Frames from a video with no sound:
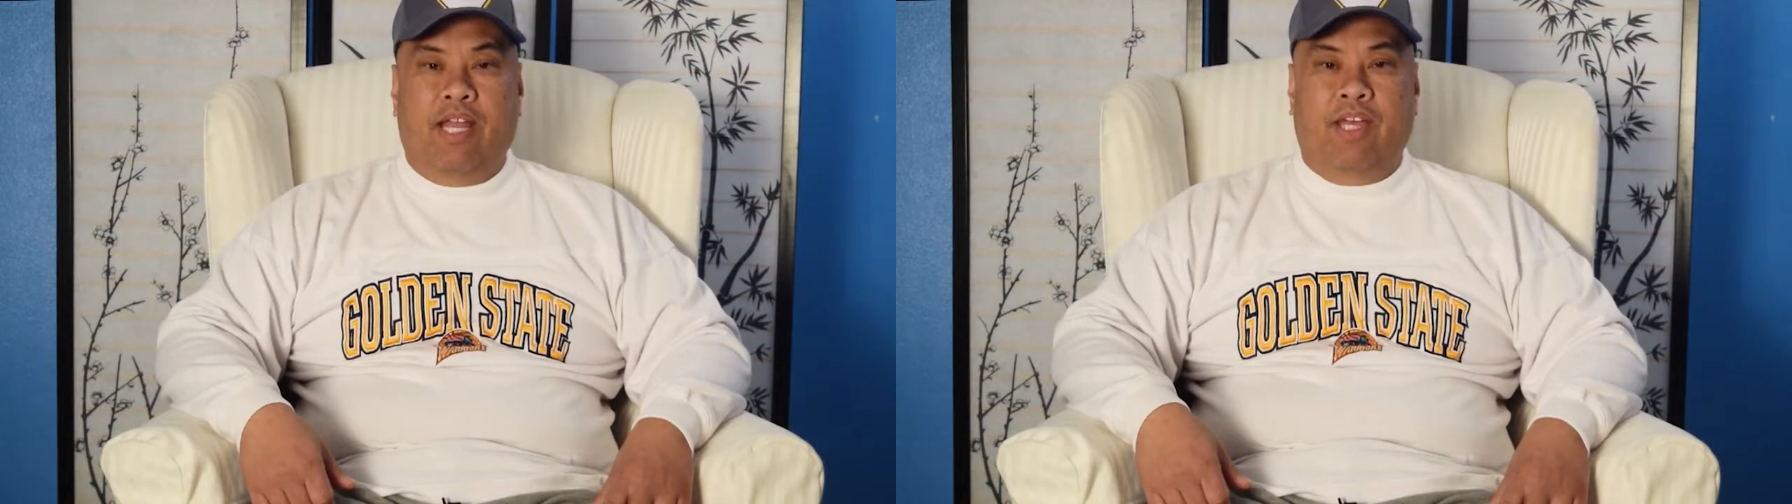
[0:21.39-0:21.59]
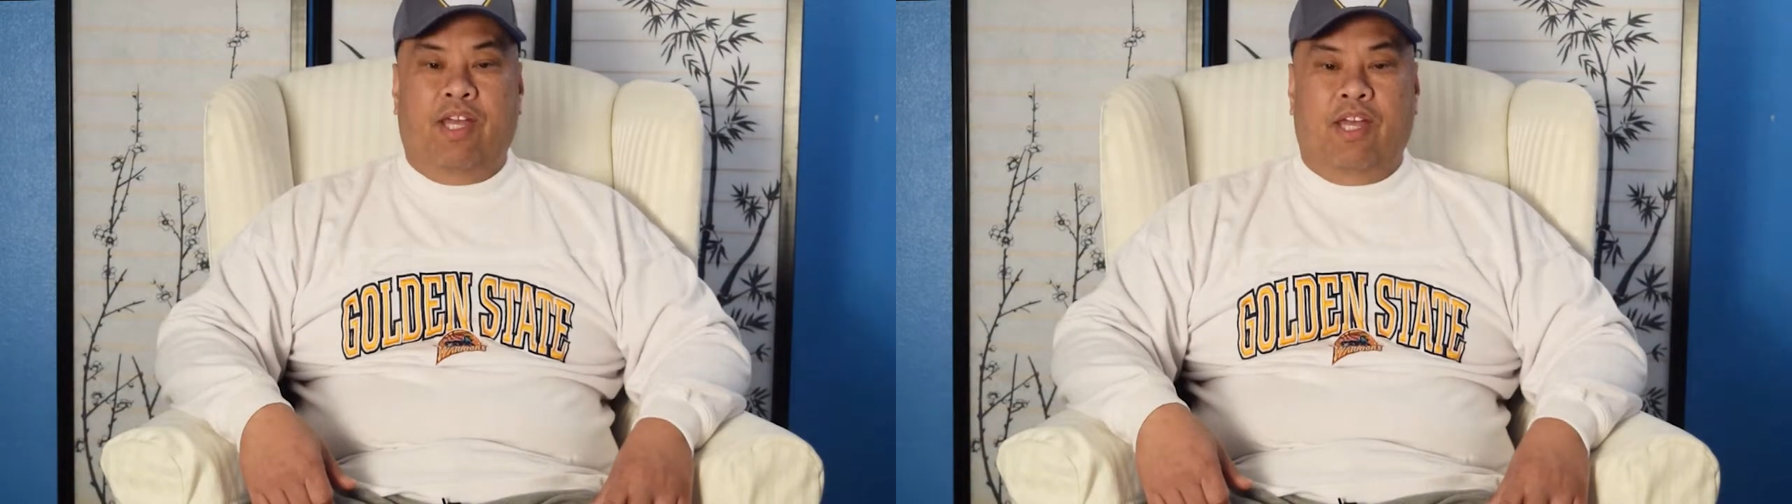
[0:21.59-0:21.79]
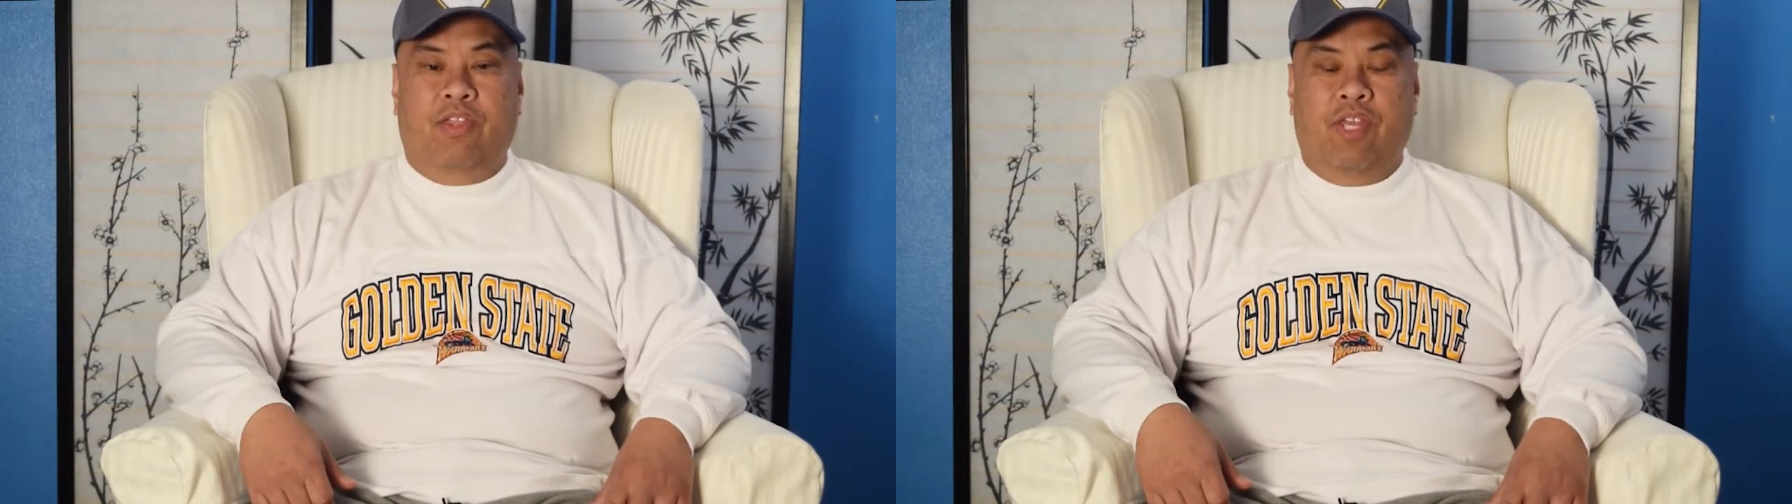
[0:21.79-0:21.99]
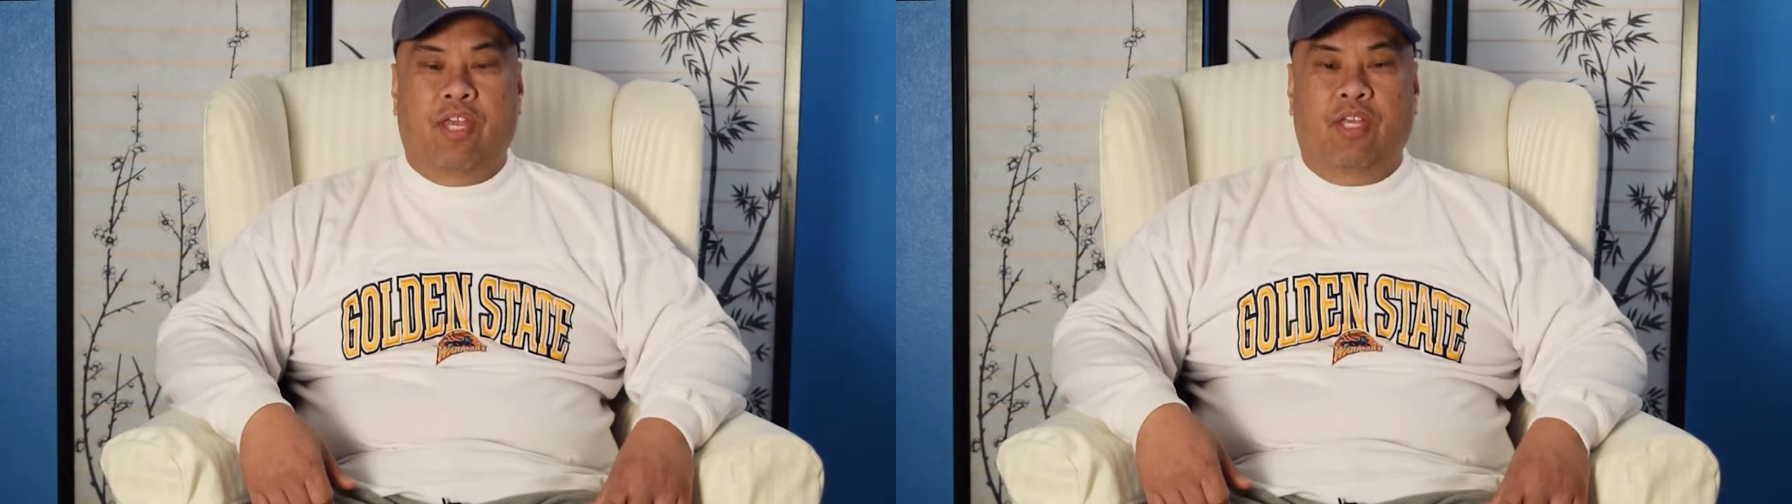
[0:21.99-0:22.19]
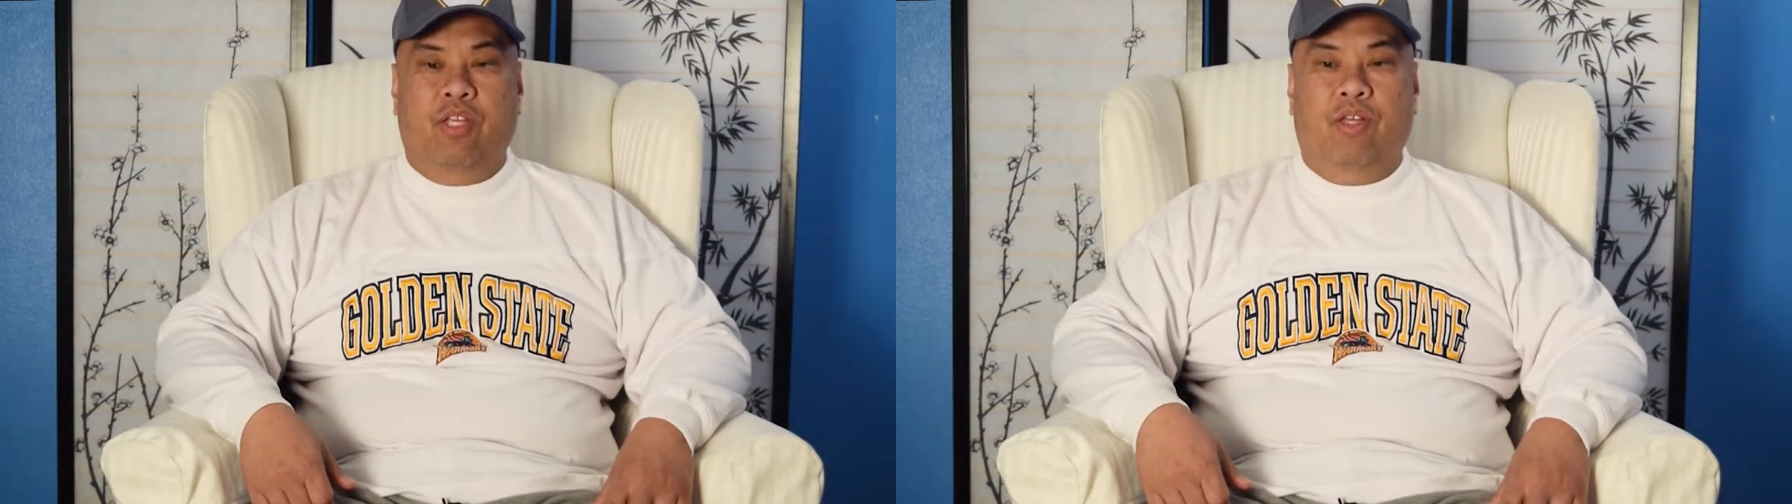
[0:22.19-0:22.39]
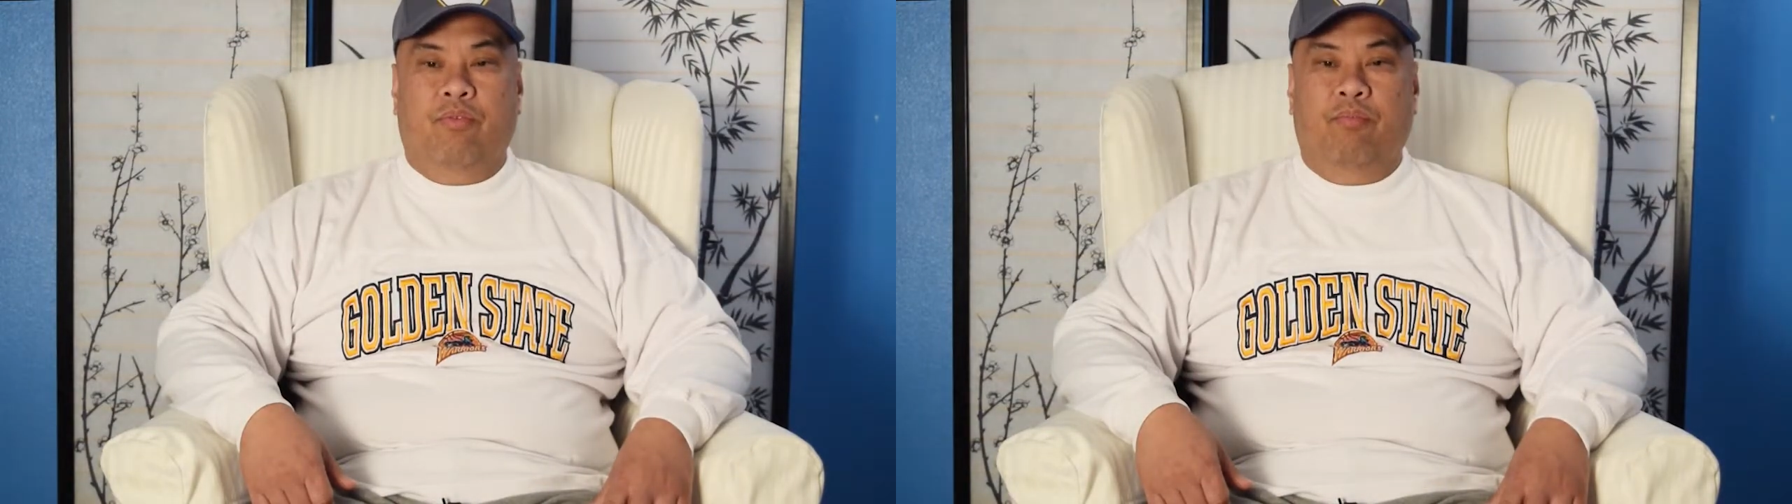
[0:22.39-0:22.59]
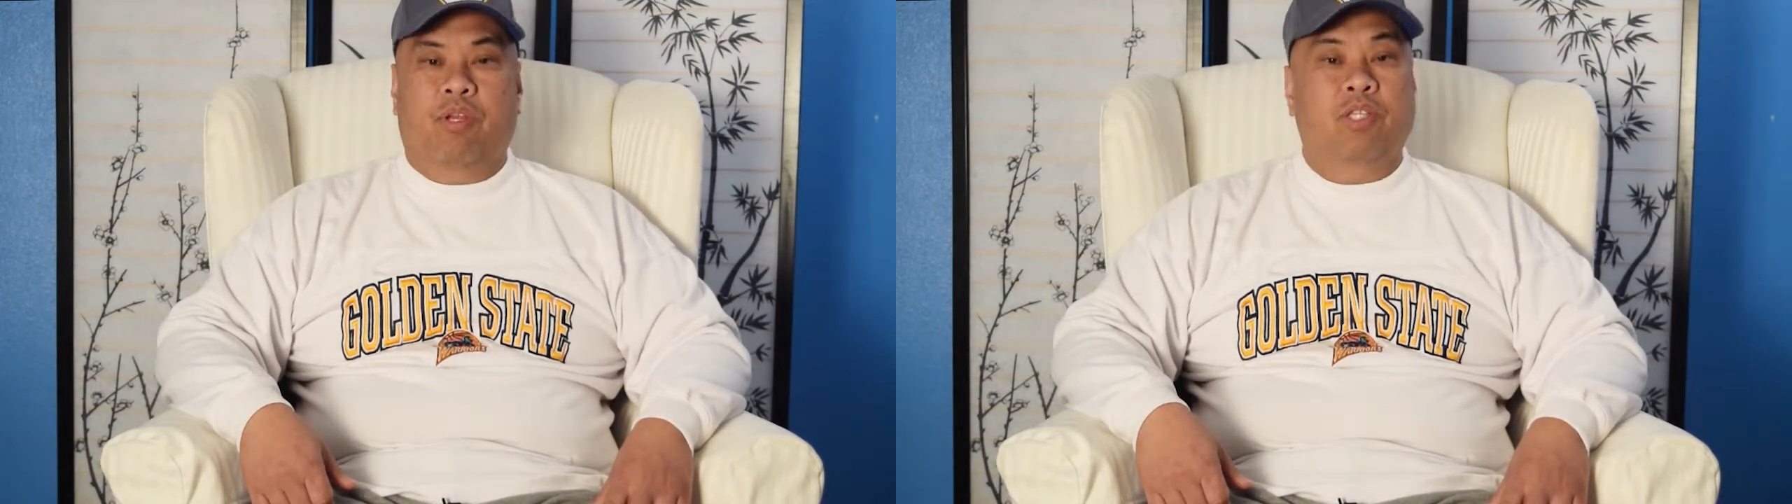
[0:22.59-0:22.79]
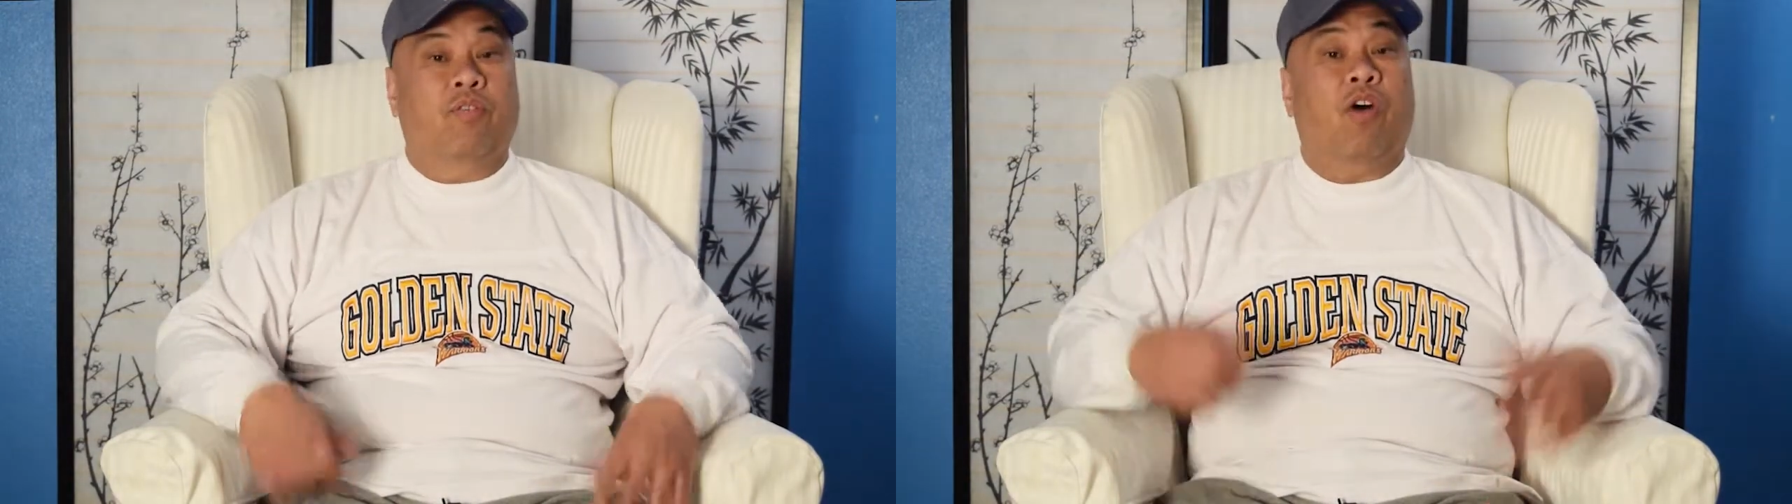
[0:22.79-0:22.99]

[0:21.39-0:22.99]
I think because of